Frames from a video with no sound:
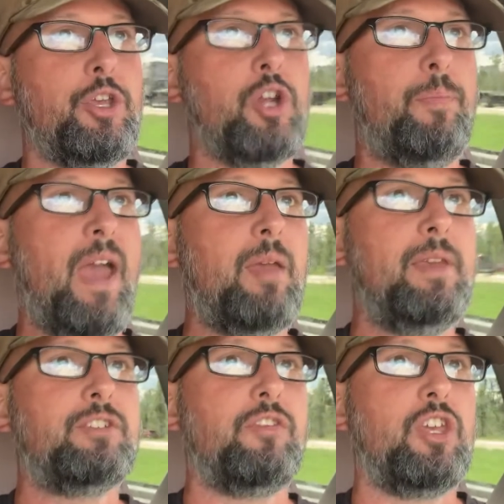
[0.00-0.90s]
You're paying
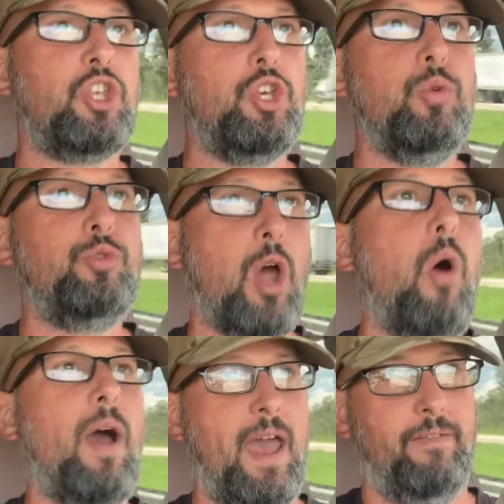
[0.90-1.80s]
me so that you
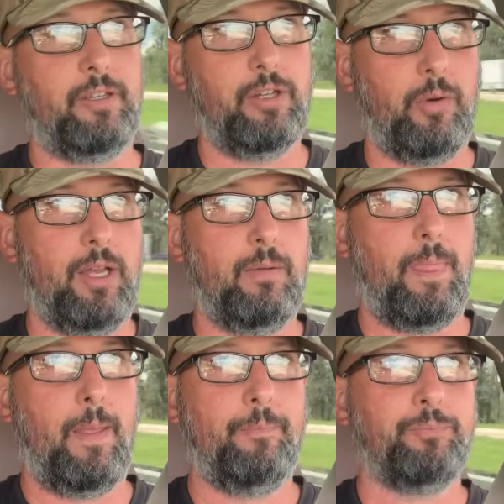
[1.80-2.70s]
don't have to do it,
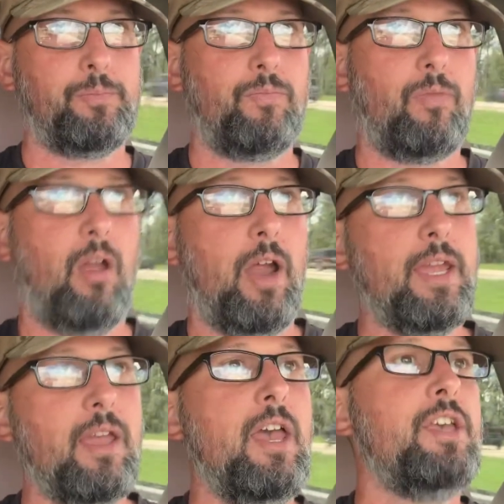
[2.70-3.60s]
all right?